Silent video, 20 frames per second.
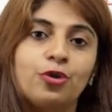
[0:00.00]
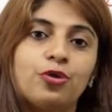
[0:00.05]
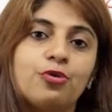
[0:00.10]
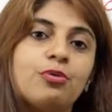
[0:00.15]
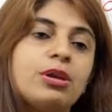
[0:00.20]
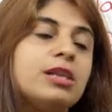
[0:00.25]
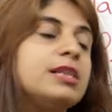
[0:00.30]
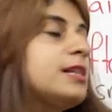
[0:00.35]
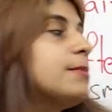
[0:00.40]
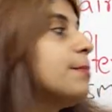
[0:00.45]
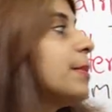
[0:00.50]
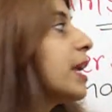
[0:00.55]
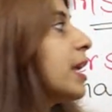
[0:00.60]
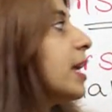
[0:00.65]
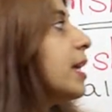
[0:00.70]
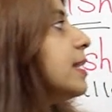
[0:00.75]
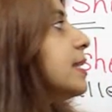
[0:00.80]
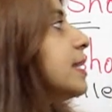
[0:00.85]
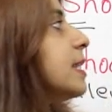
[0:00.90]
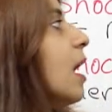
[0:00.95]
The reason,
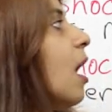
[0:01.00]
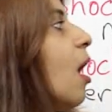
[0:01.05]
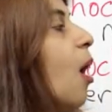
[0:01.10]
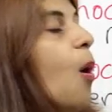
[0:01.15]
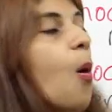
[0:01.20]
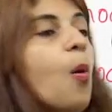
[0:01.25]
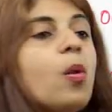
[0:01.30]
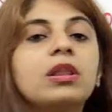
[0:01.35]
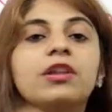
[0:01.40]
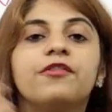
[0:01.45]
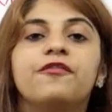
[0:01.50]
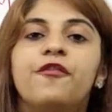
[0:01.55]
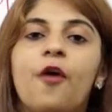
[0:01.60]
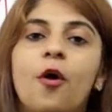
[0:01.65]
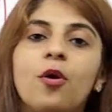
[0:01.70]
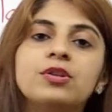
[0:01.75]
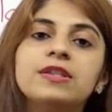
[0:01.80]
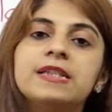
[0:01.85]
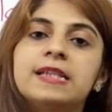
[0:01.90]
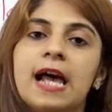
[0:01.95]
because all the
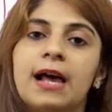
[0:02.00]
phone